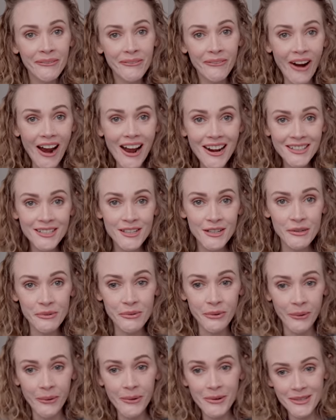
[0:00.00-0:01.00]
rocks and
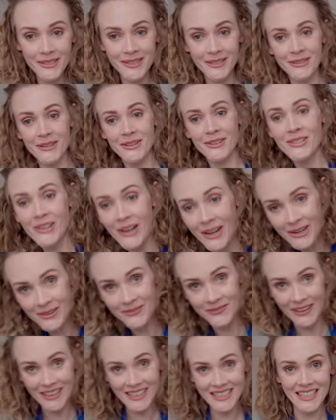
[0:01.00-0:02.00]
rolls and you're trying to
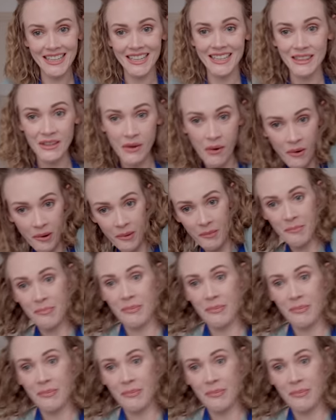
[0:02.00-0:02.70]
mix it and the whole